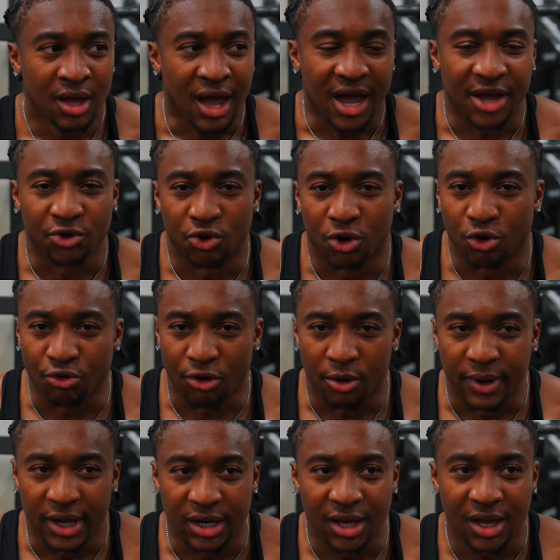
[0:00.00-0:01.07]
and you're not
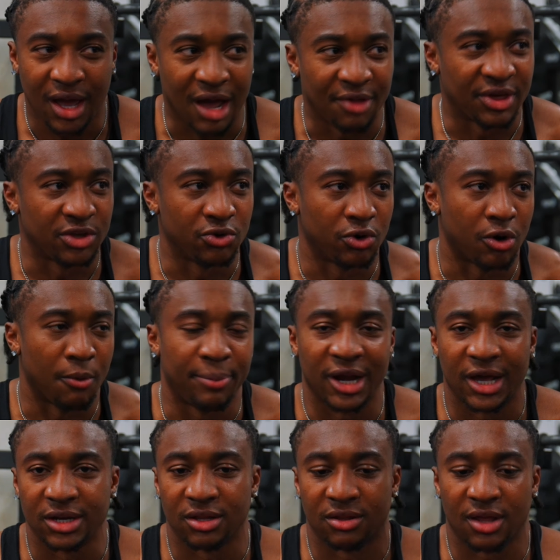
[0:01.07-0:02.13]
growing, and then you're
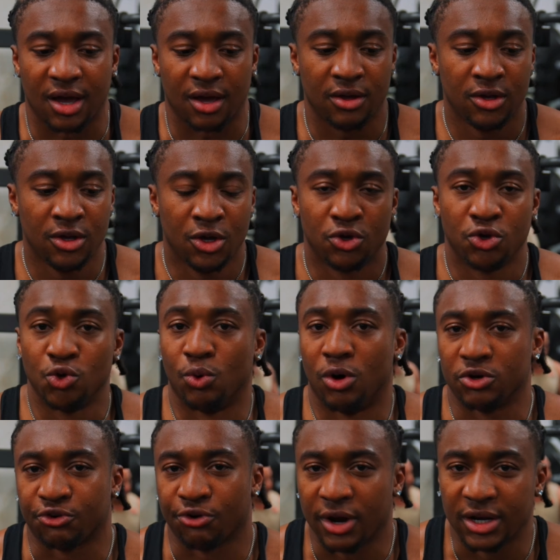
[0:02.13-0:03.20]
complaining that you
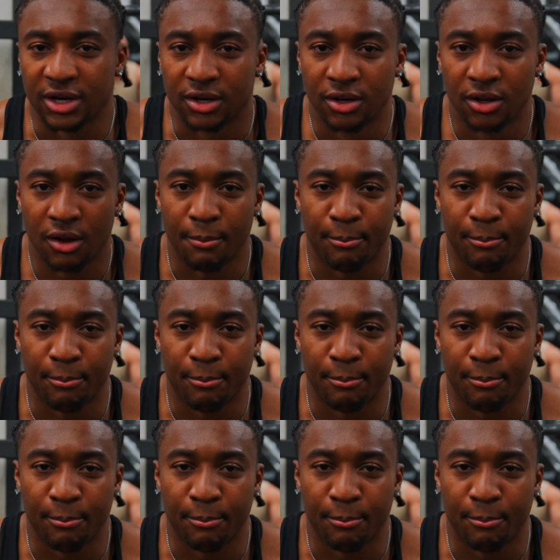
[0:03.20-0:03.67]
are training,